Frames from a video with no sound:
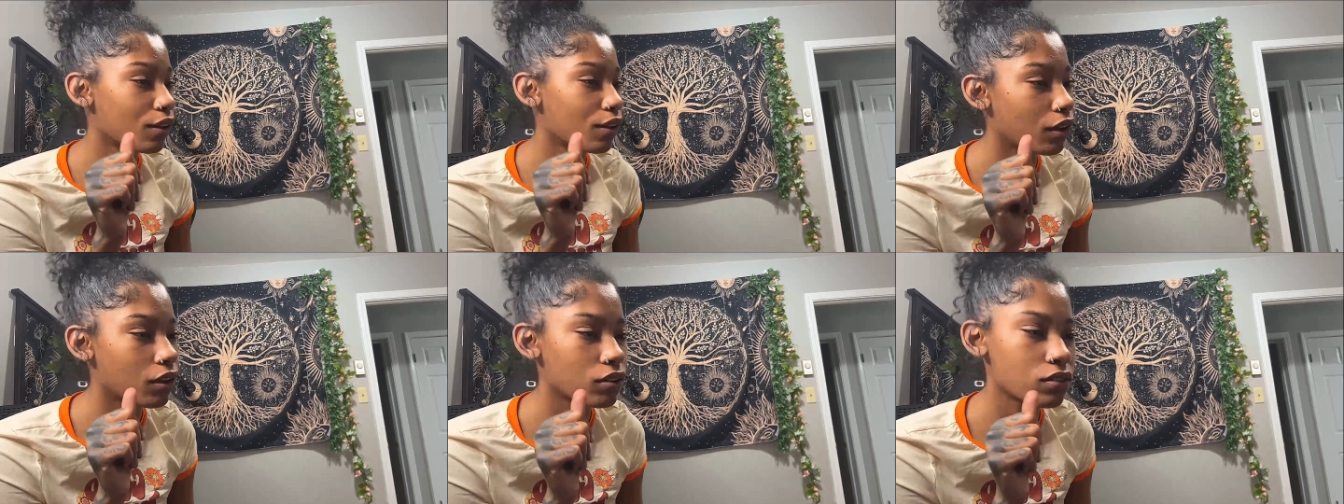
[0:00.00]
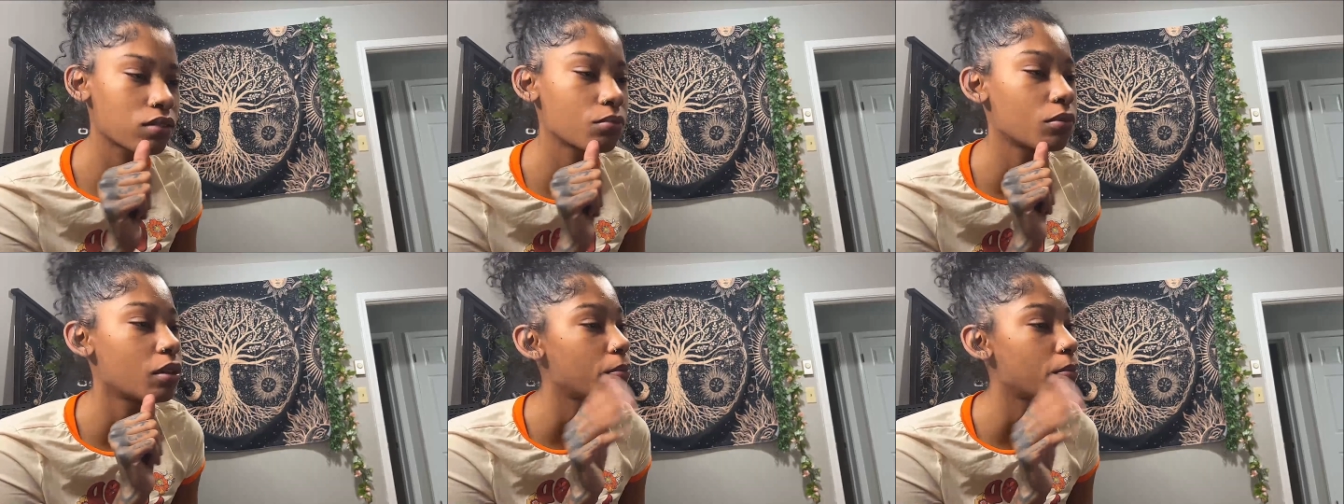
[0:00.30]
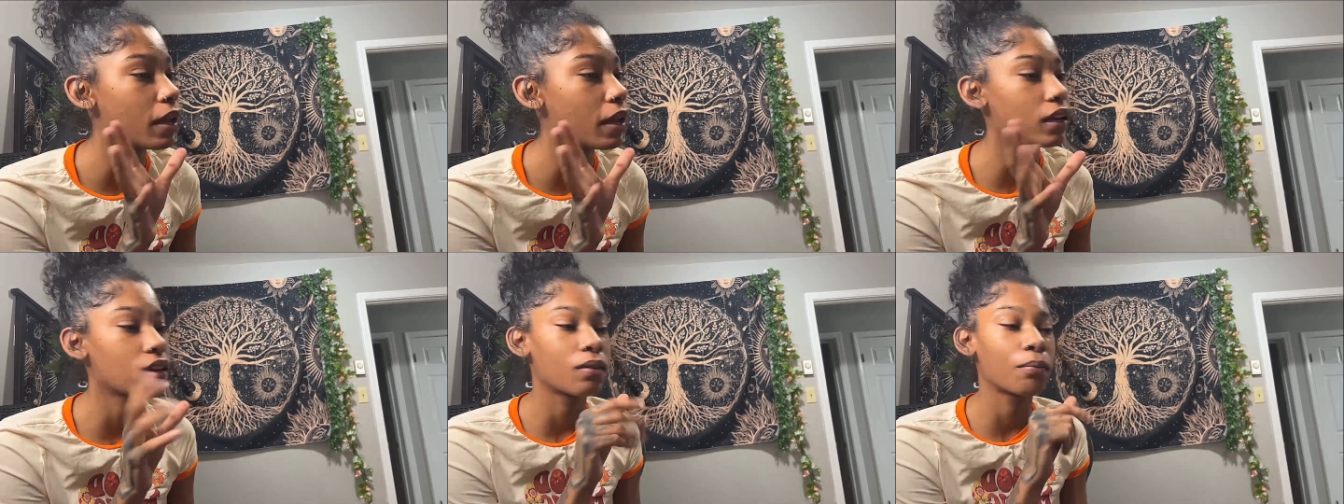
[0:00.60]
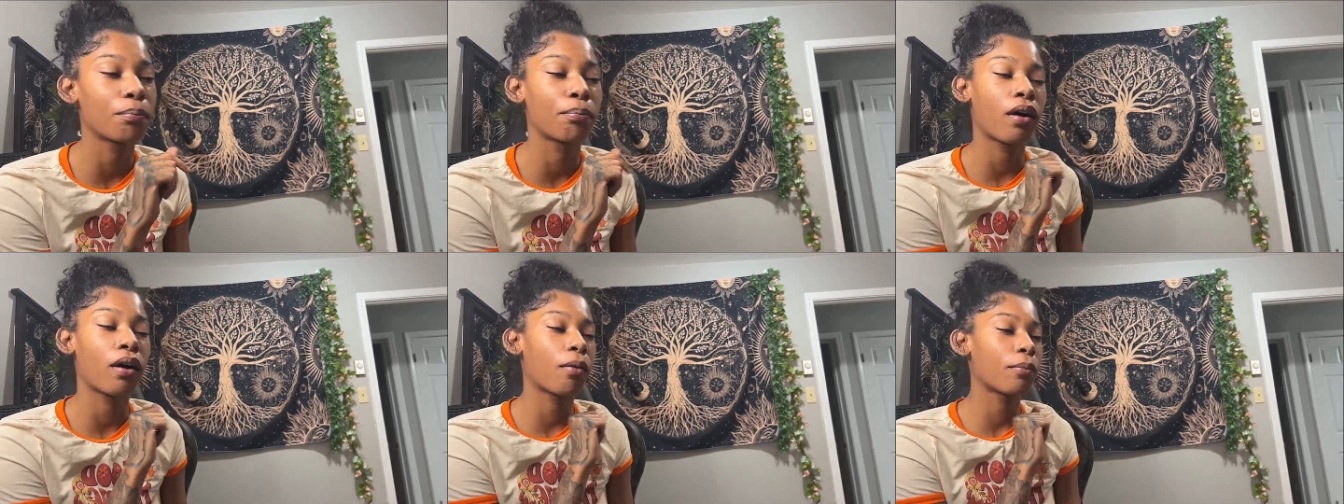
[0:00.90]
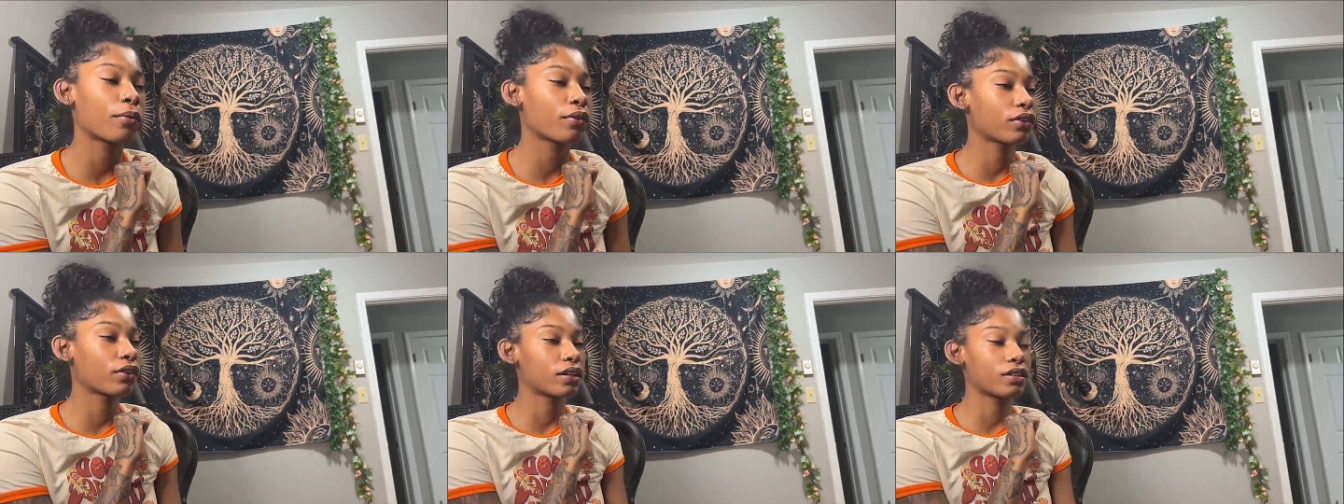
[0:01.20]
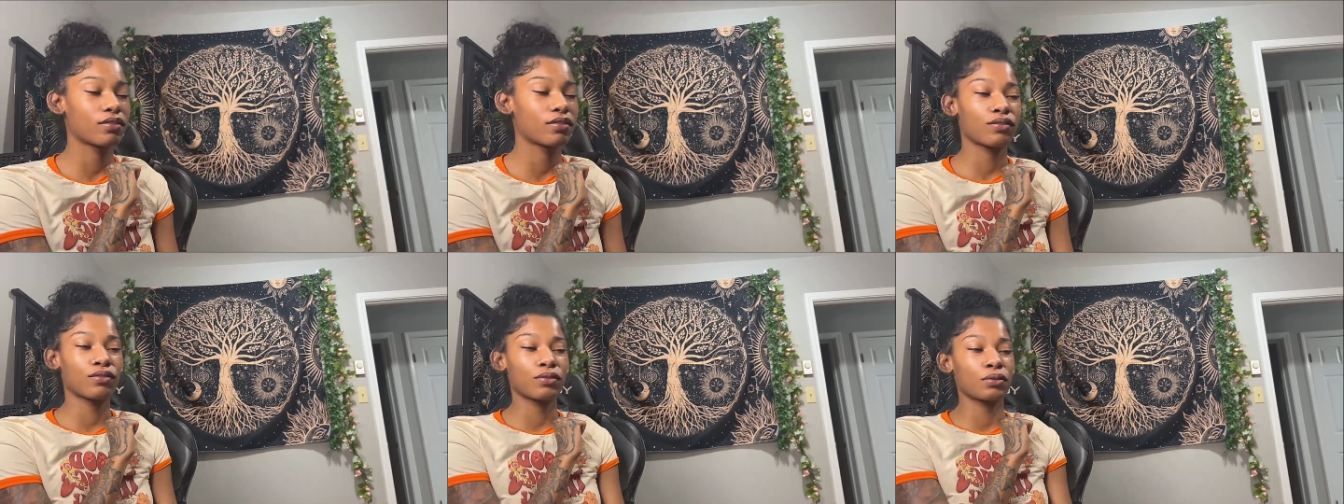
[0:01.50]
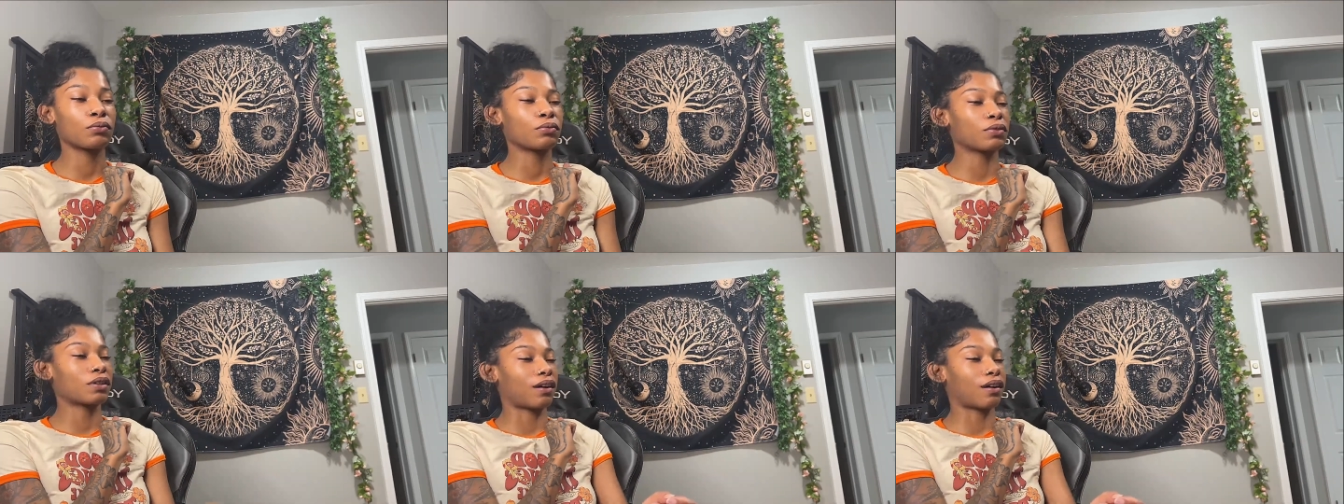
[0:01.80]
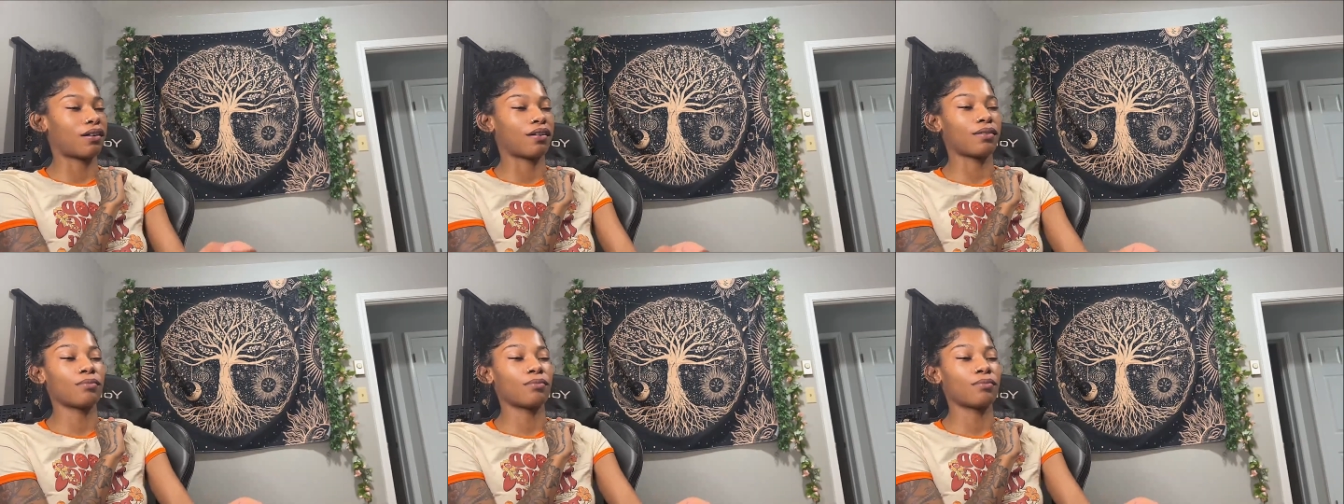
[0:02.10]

Y'all see me banging them pomegranates too, y'all.